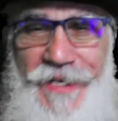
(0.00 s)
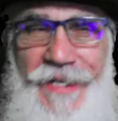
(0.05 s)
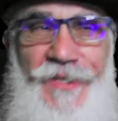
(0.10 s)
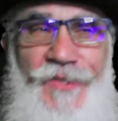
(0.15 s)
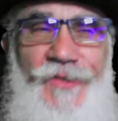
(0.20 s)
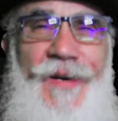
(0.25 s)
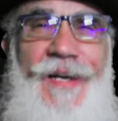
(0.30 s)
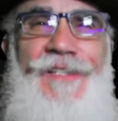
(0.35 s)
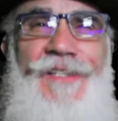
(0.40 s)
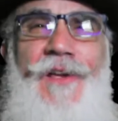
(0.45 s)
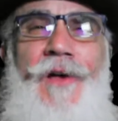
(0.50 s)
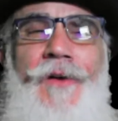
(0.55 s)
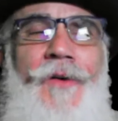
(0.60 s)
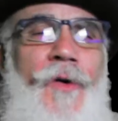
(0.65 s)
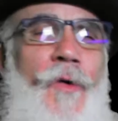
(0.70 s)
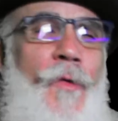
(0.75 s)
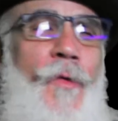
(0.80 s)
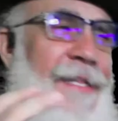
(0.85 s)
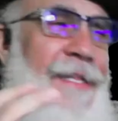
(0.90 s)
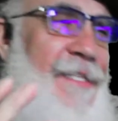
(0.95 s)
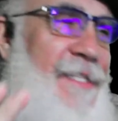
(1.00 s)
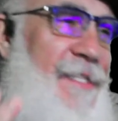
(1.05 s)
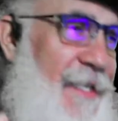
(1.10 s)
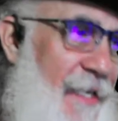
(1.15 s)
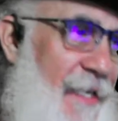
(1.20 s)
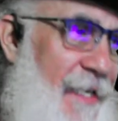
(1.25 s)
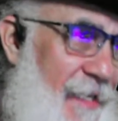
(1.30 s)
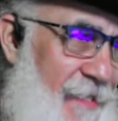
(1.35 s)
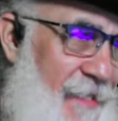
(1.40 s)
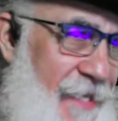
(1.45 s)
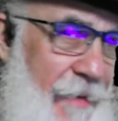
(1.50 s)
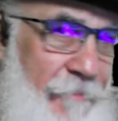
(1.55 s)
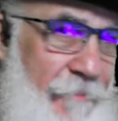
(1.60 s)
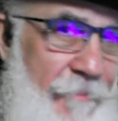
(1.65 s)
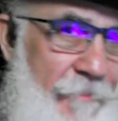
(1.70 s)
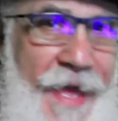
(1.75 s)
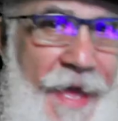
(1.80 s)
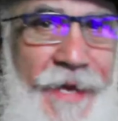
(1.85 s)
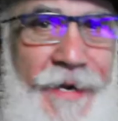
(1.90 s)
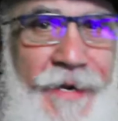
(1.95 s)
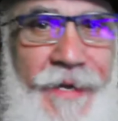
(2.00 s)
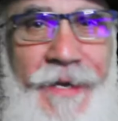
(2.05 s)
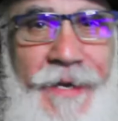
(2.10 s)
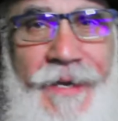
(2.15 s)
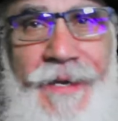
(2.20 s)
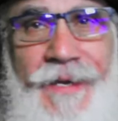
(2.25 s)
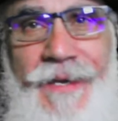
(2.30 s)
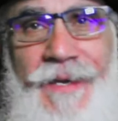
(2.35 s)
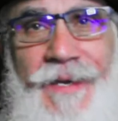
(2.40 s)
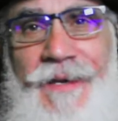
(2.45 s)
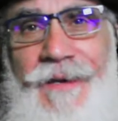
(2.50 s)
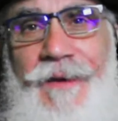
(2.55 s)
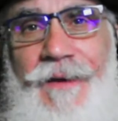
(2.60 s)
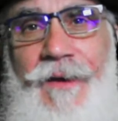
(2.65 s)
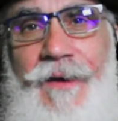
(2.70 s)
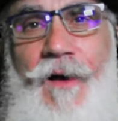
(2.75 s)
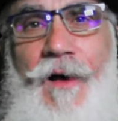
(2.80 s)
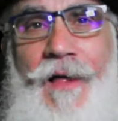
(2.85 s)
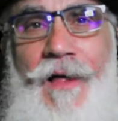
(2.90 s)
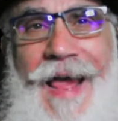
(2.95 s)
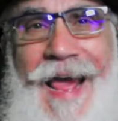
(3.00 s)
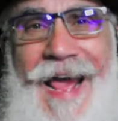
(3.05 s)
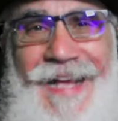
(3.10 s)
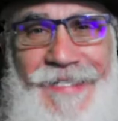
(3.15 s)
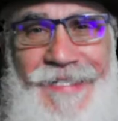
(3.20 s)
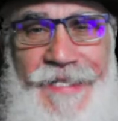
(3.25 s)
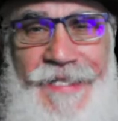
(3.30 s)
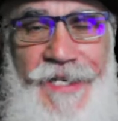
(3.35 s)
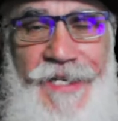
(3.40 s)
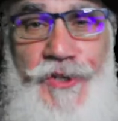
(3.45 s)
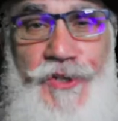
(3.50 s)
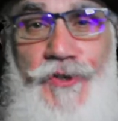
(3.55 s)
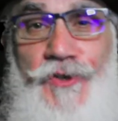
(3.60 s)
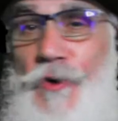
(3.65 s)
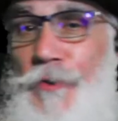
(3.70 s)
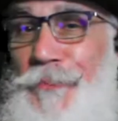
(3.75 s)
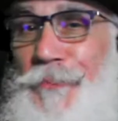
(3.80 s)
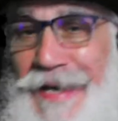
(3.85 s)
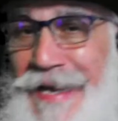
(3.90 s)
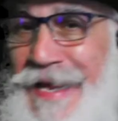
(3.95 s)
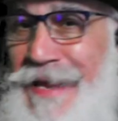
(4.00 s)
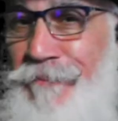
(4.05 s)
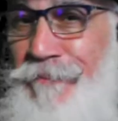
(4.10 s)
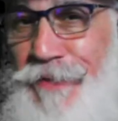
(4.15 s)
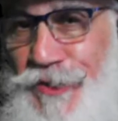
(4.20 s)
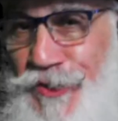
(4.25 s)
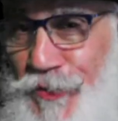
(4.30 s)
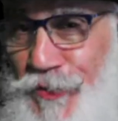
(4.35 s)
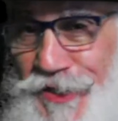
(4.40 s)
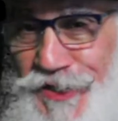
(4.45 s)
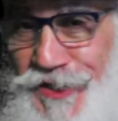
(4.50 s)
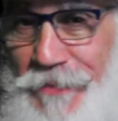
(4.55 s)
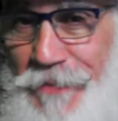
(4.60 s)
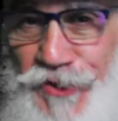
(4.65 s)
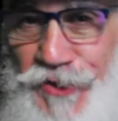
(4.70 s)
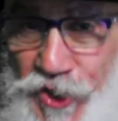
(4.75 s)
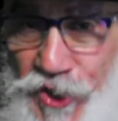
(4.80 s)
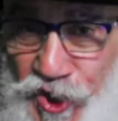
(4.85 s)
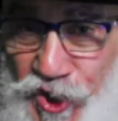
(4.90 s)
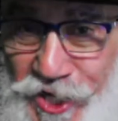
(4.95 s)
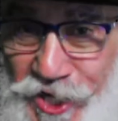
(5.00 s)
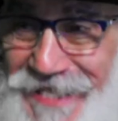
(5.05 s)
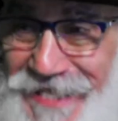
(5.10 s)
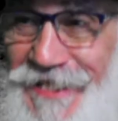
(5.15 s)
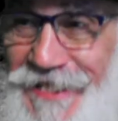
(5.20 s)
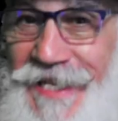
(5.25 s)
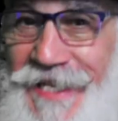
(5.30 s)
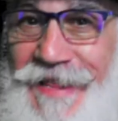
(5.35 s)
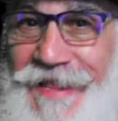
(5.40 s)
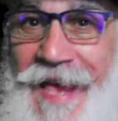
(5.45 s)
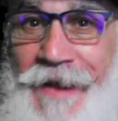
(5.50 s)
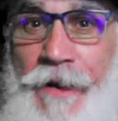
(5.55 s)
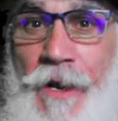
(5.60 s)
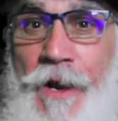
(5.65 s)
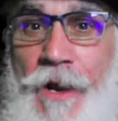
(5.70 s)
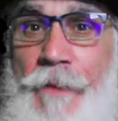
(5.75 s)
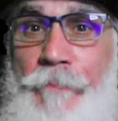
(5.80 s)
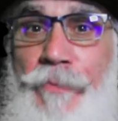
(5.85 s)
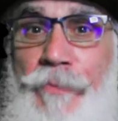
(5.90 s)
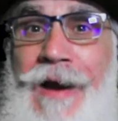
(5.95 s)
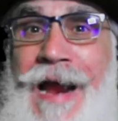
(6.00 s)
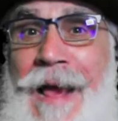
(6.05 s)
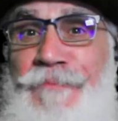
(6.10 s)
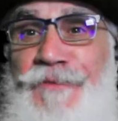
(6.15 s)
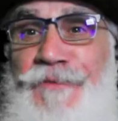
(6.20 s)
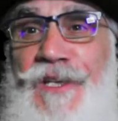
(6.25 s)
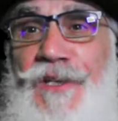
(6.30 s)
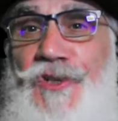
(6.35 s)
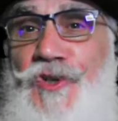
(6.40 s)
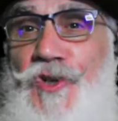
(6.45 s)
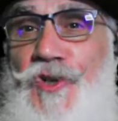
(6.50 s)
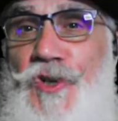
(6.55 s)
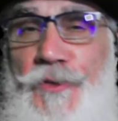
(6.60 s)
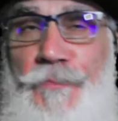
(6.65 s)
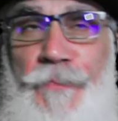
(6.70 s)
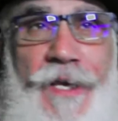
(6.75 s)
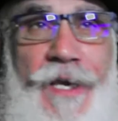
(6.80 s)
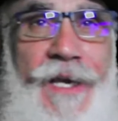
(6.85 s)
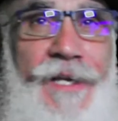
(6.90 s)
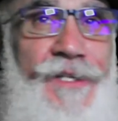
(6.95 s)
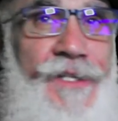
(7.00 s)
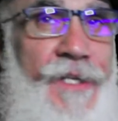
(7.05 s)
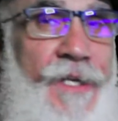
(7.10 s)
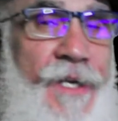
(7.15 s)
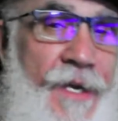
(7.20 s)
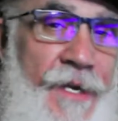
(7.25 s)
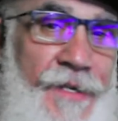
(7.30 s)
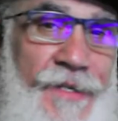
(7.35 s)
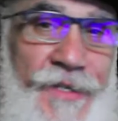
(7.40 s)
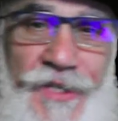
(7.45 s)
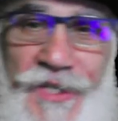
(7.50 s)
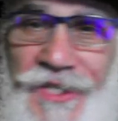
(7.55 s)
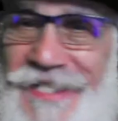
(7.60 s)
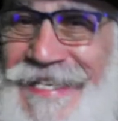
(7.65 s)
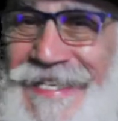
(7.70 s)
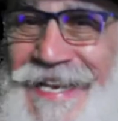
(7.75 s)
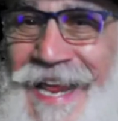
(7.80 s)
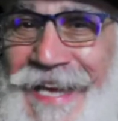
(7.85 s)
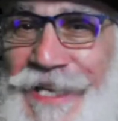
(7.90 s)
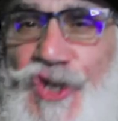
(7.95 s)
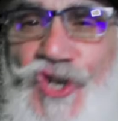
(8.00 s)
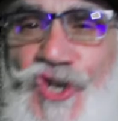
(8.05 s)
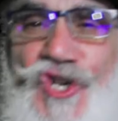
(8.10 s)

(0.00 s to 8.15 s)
right? It's all coincidence that man all has this serpent imagery. Some suggesting that perhaps it's just because snakes shed